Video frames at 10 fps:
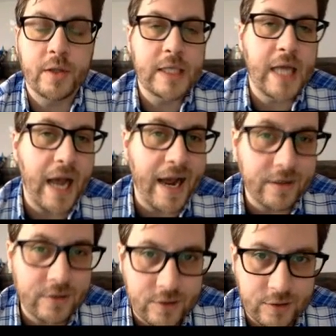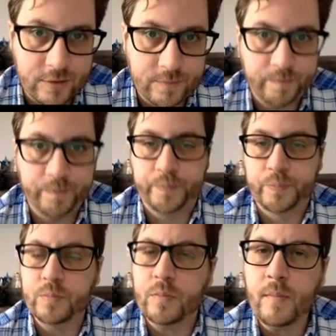the actor,
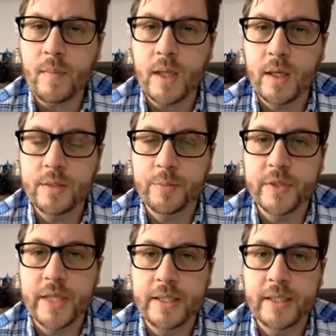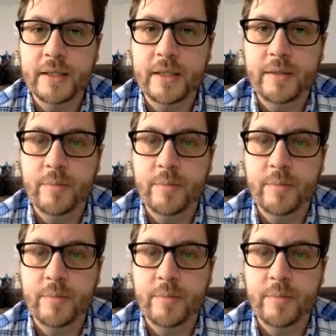is presenting the